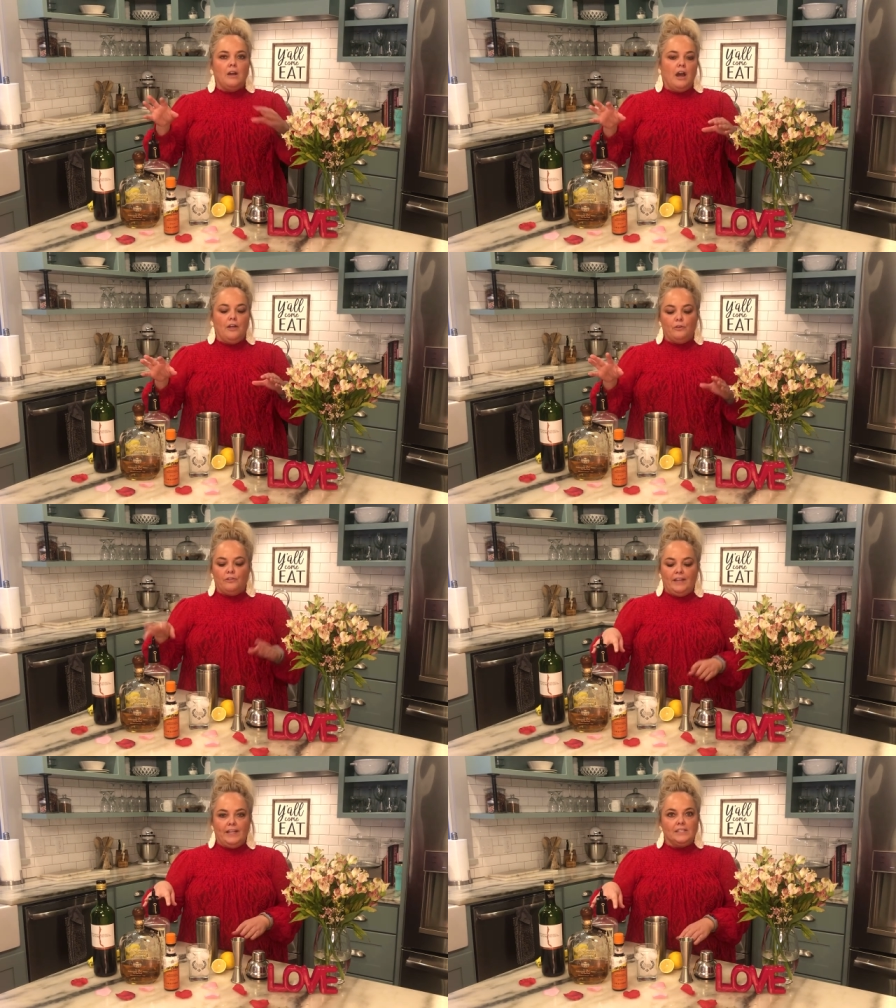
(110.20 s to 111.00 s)
other
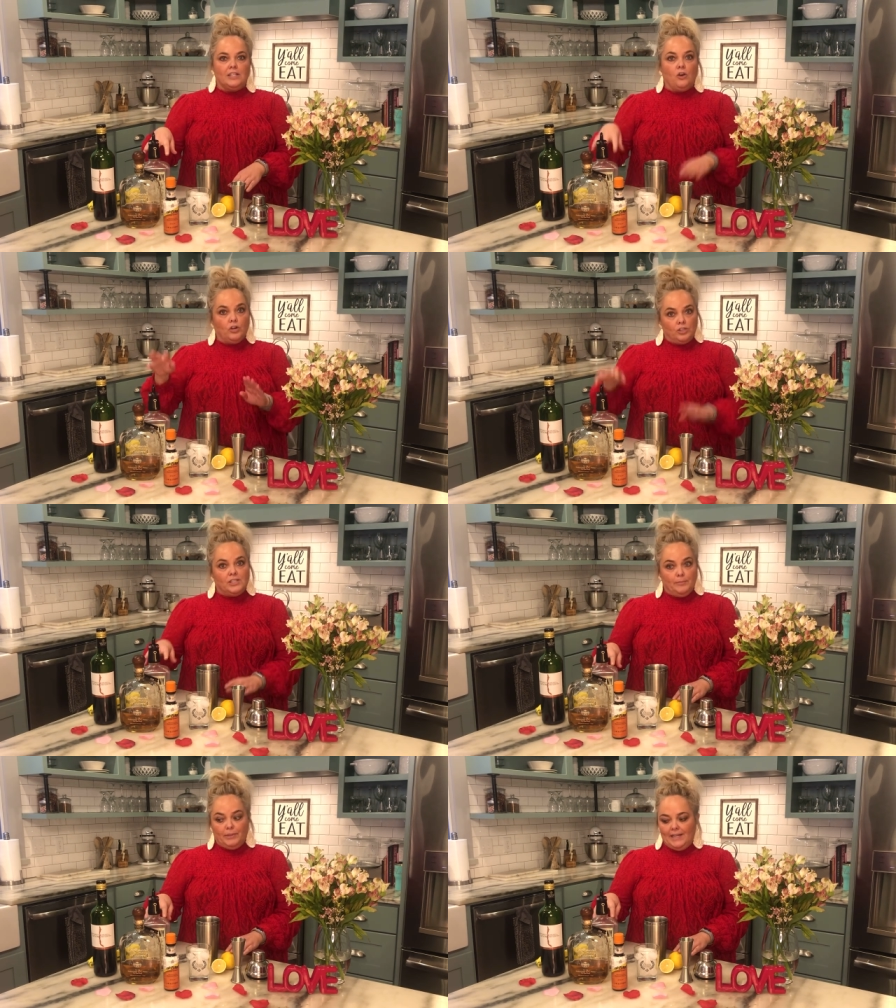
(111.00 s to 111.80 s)
things that aren't
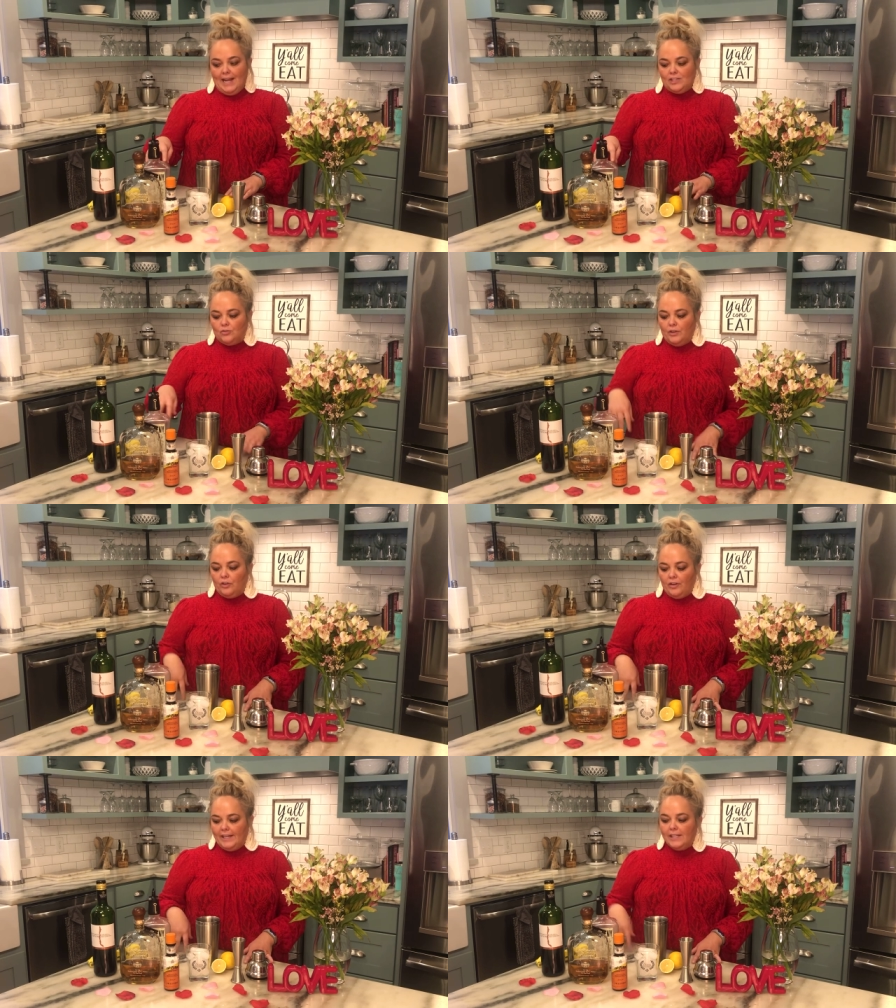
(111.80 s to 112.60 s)
simply natural
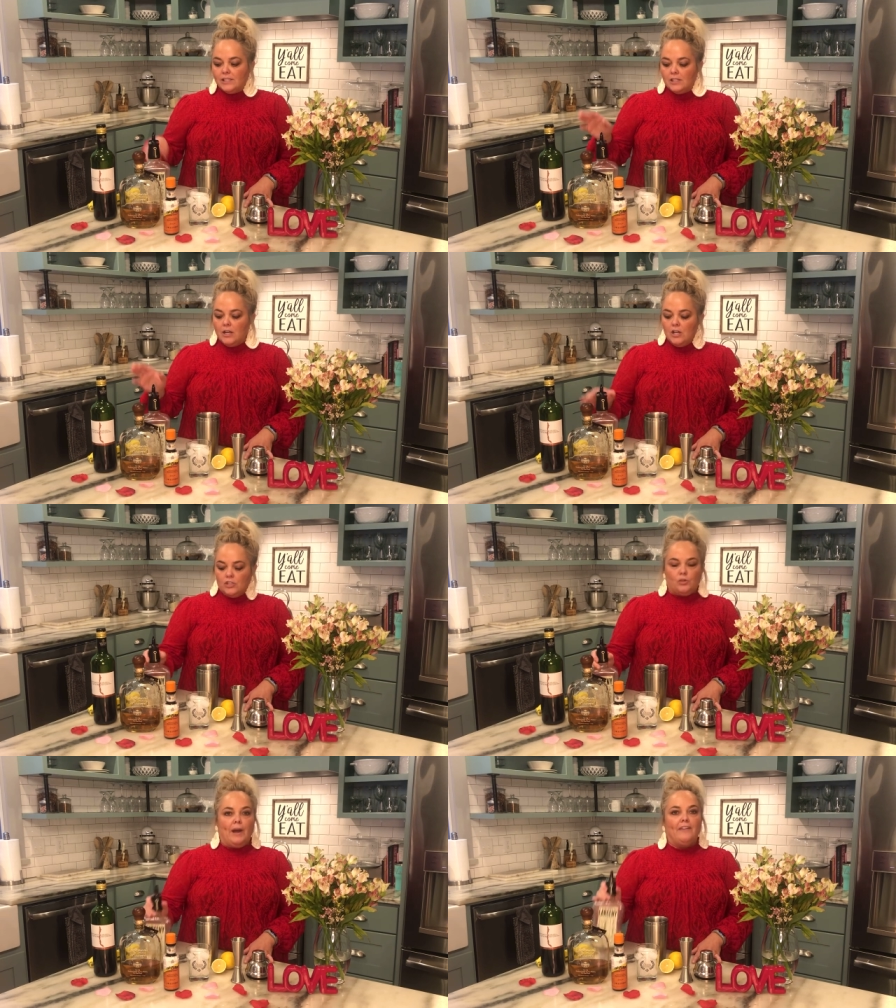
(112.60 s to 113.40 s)
ingredients.
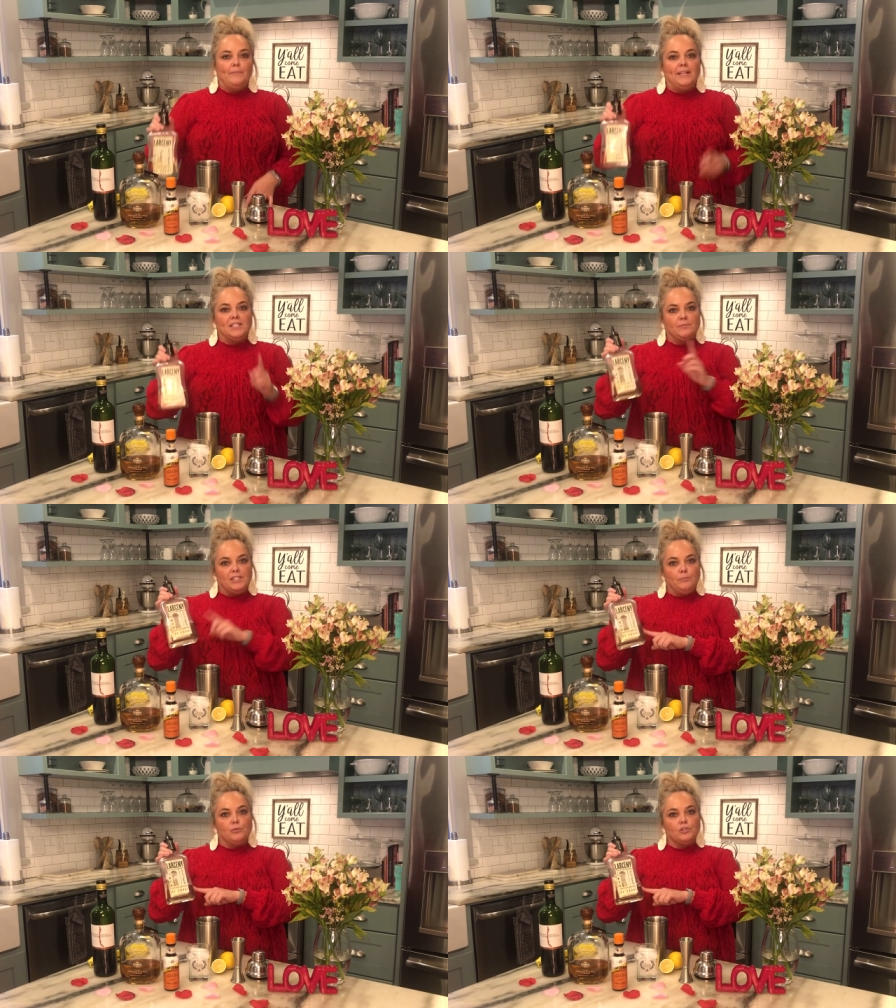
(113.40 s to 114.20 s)
So I've made some
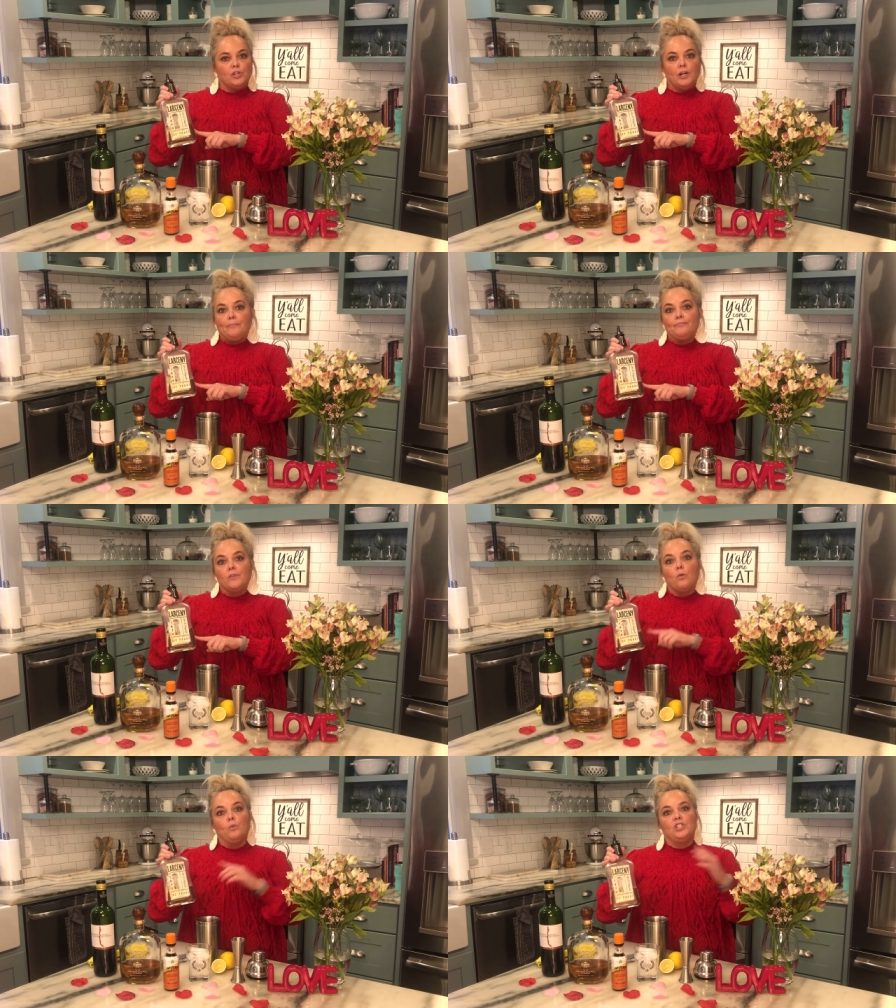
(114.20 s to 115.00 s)
simple syrup,
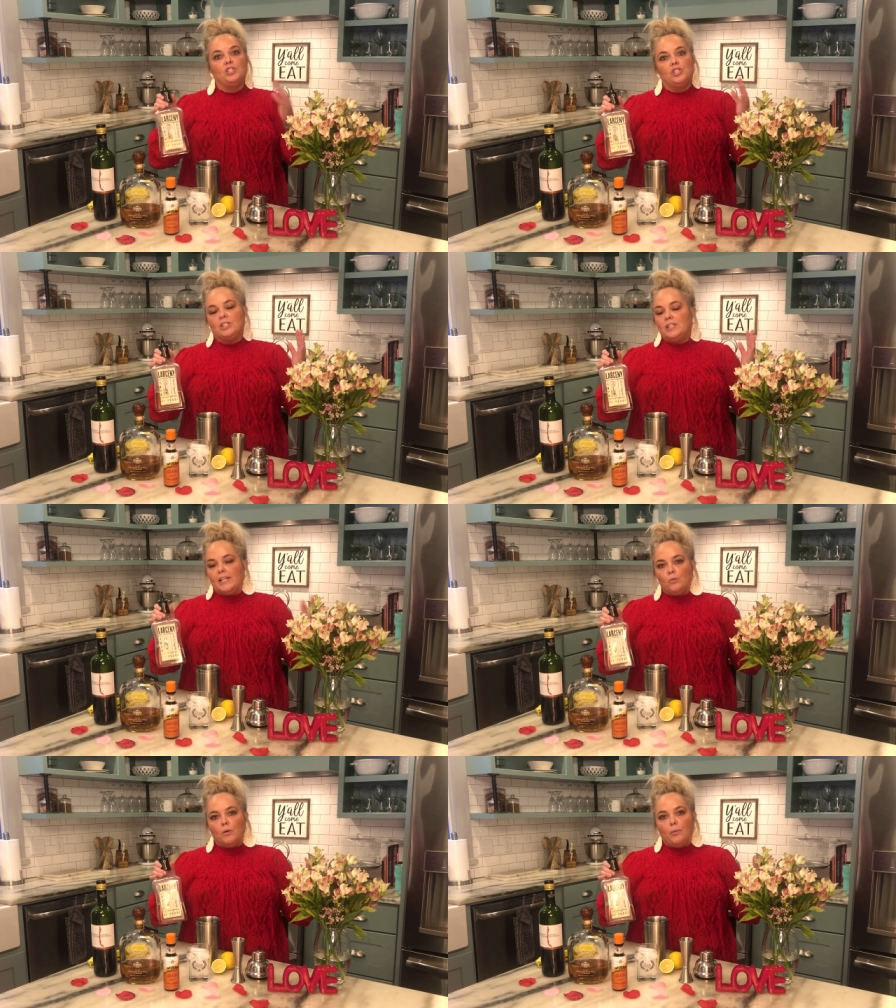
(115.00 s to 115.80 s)
which is just
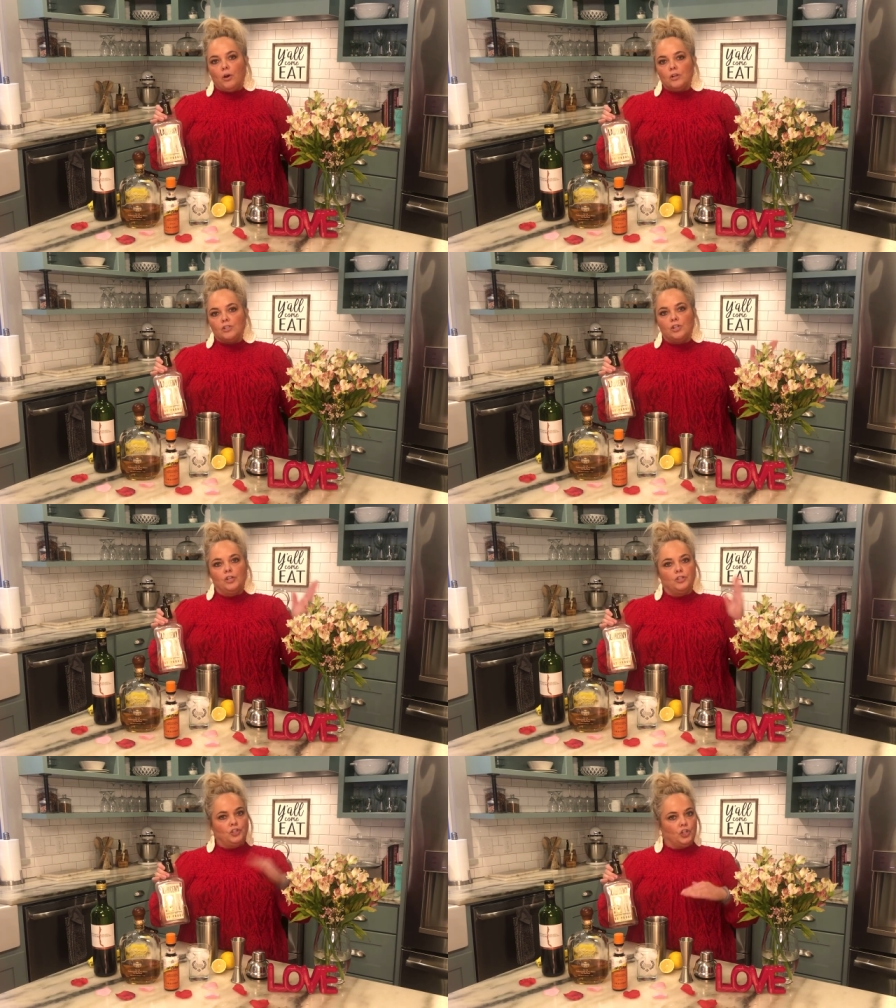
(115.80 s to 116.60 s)
equal parts
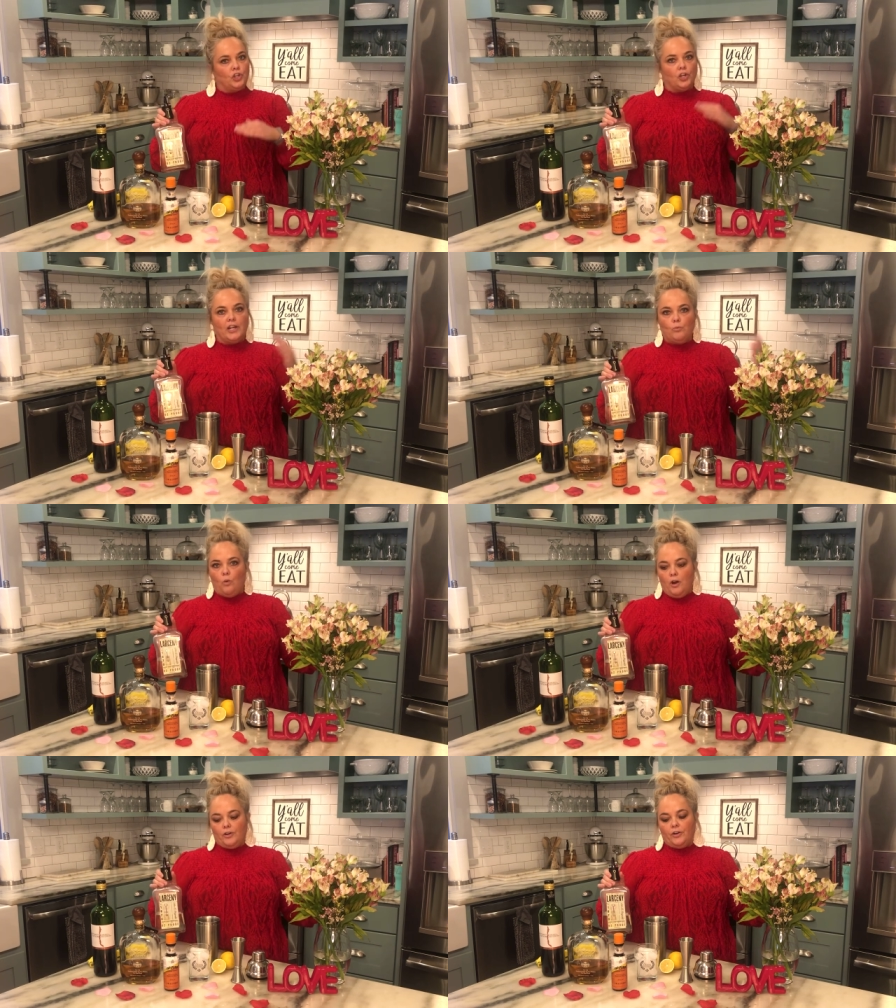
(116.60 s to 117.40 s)
sugar and
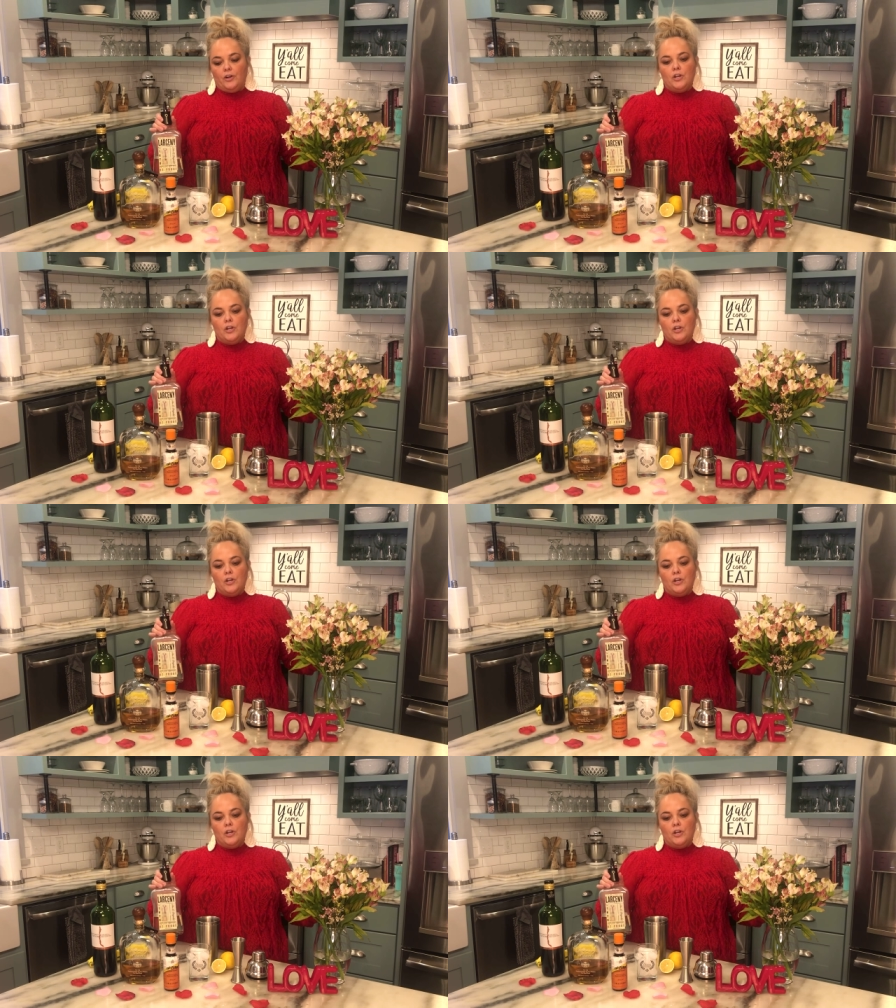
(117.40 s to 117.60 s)
water.